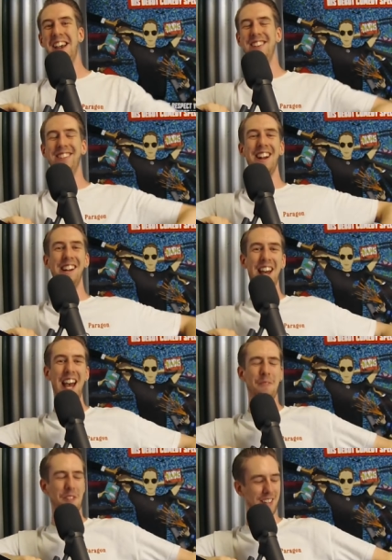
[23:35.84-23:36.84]
Is that her
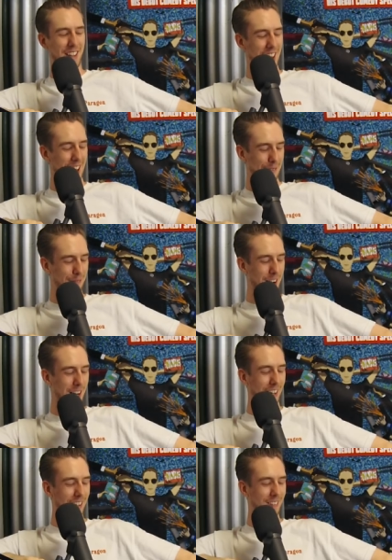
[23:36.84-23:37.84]
name? What's her name?
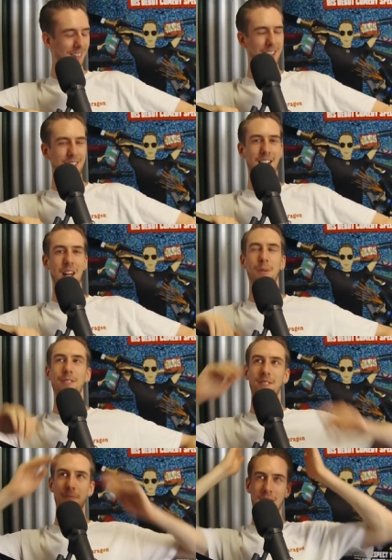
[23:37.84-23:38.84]
Fucking
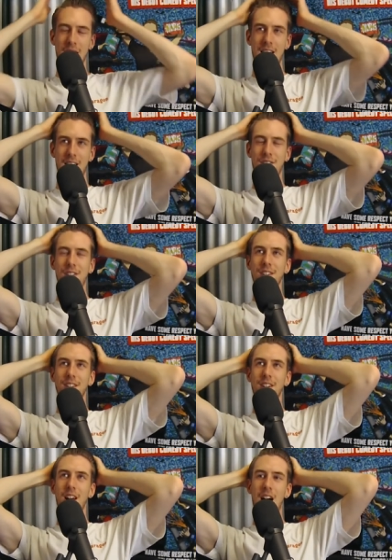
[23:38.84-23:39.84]
disabled Minaj.
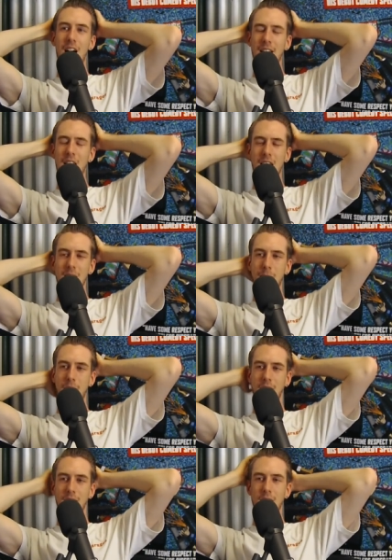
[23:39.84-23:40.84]
Uh, Cardi
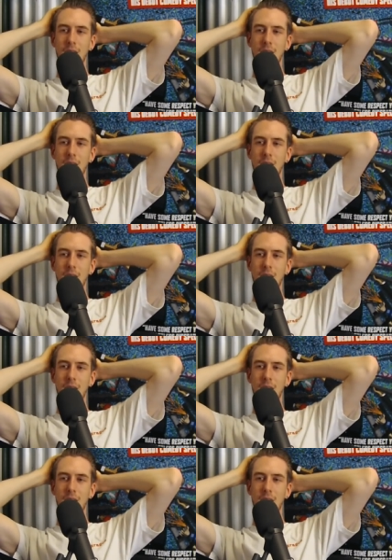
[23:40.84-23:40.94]
B.